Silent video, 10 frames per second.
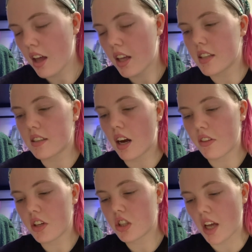He's not
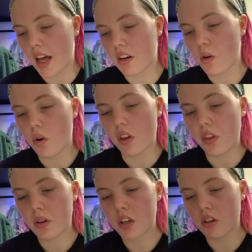in the shed or
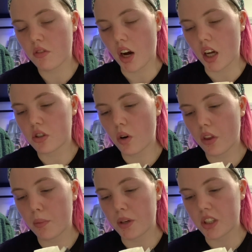the garage or
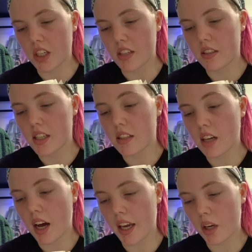the bushes. He's
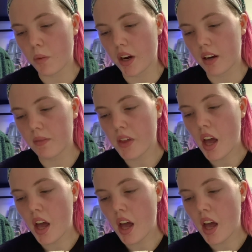not anywhere.